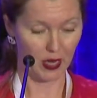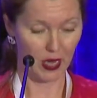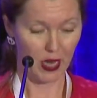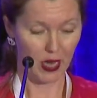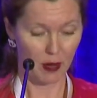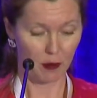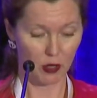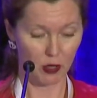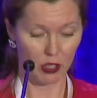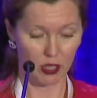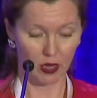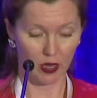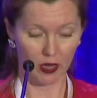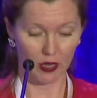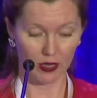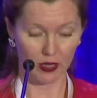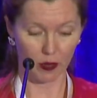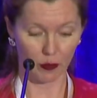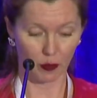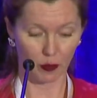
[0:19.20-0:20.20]
Michelle has
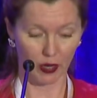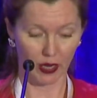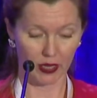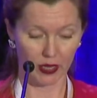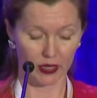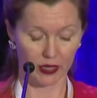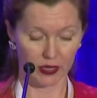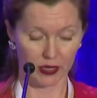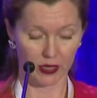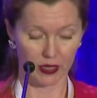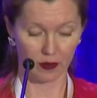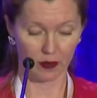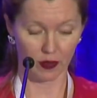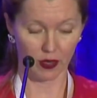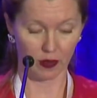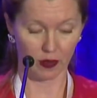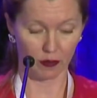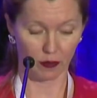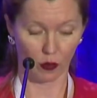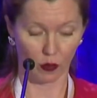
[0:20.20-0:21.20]
completed a
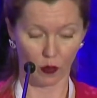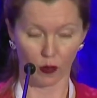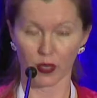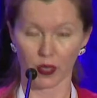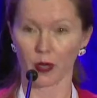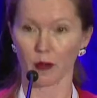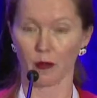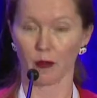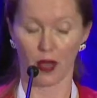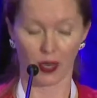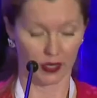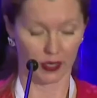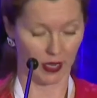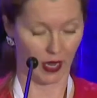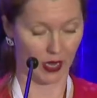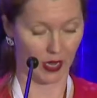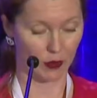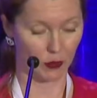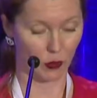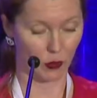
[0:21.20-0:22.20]
Certificate 4 in Companion
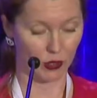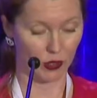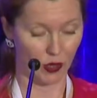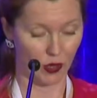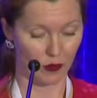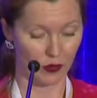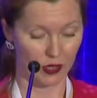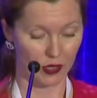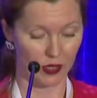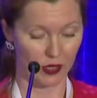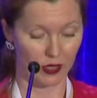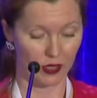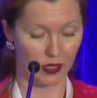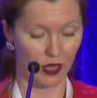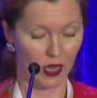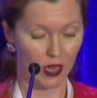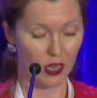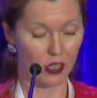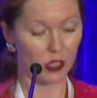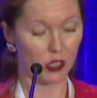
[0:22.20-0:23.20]
Animal Services.
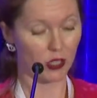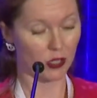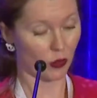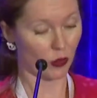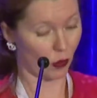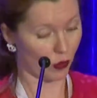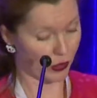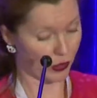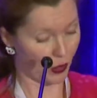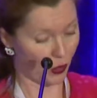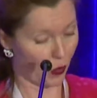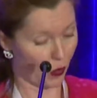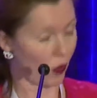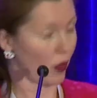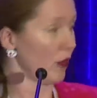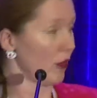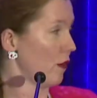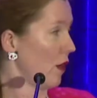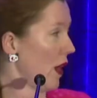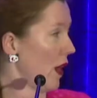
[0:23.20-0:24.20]
She is also a
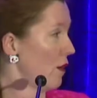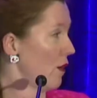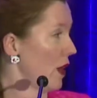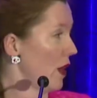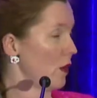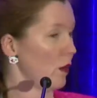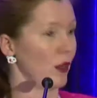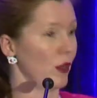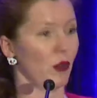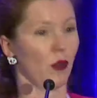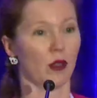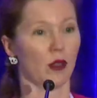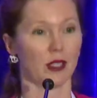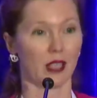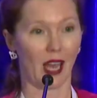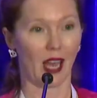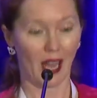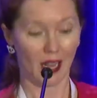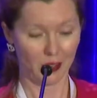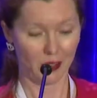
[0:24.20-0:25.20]
qualified veterinary nurse
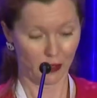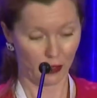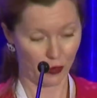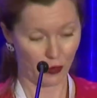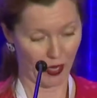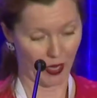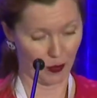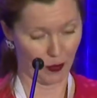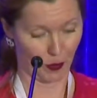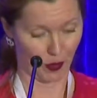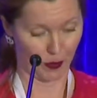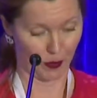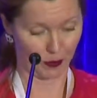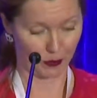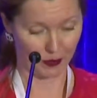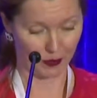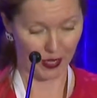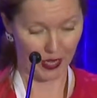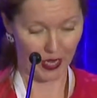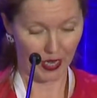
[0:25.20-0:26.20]
and zookeeper.
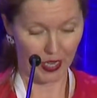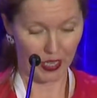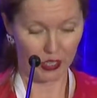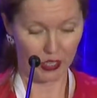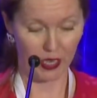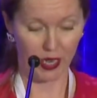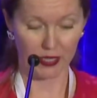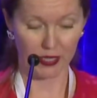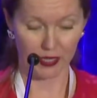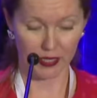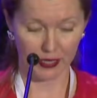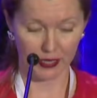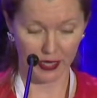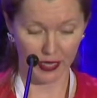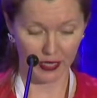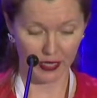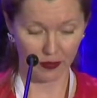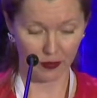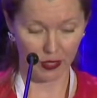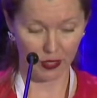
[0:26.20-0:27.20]
She has
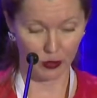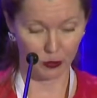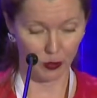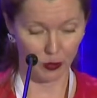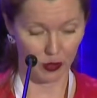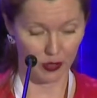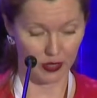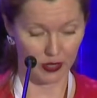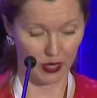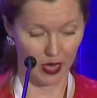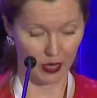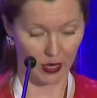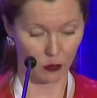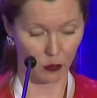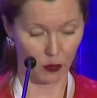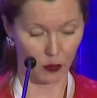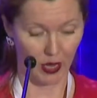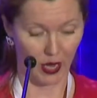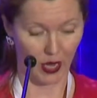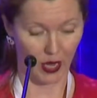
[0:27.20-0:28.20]
extensive experience in animal
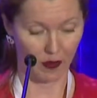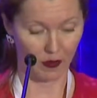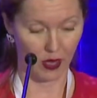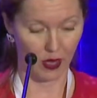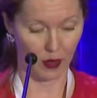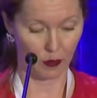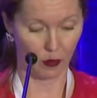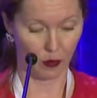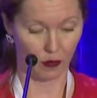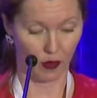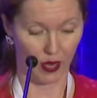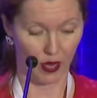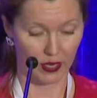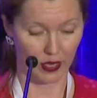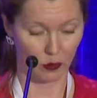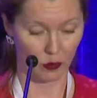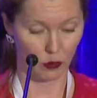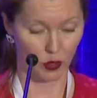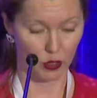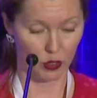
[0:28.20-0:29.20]
behaviour and providing
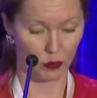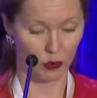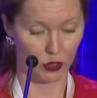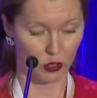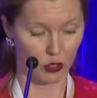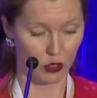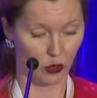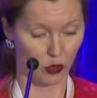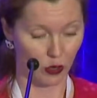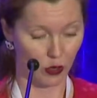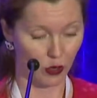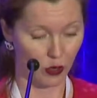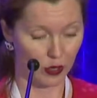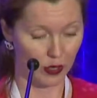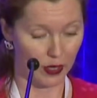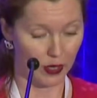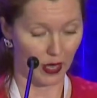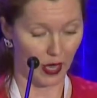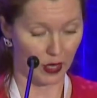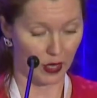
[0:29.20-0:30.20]
enrichment to not only
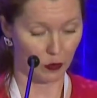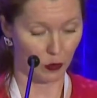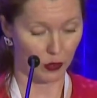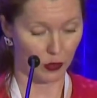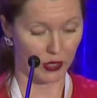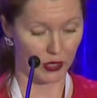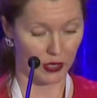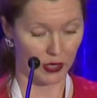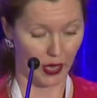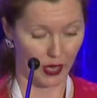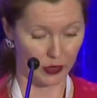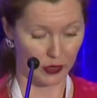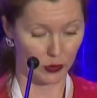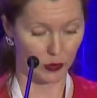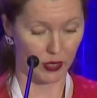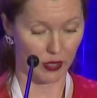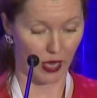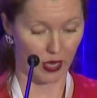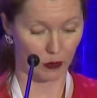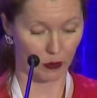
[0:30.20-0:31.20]
the animals in Council's
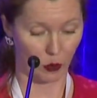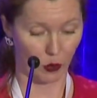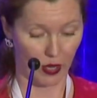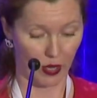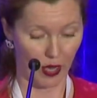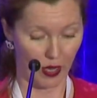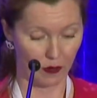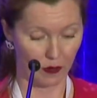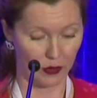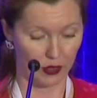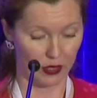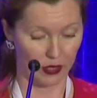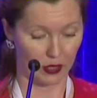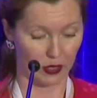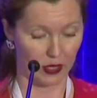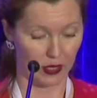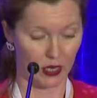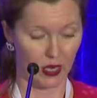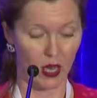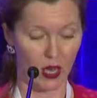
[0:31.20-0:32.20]
animal care
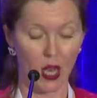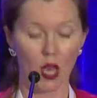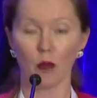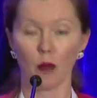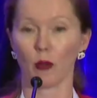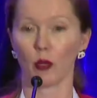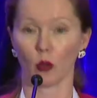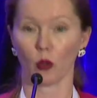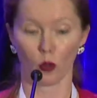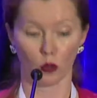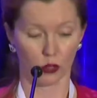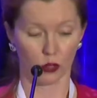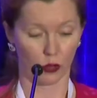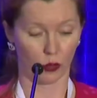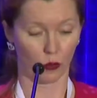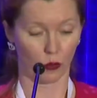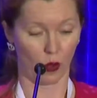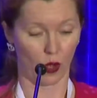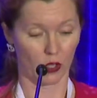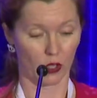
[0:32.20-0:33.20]
facility, but also
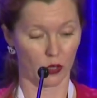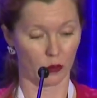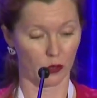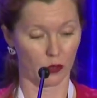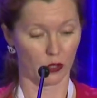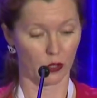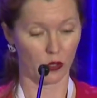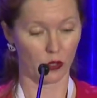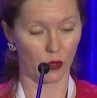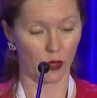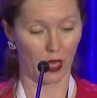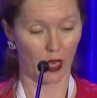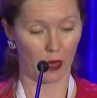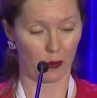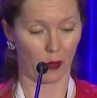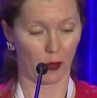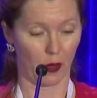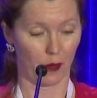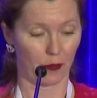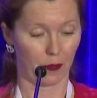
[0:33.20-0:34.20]
while she was a
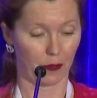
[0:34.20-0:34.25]
zookeeper.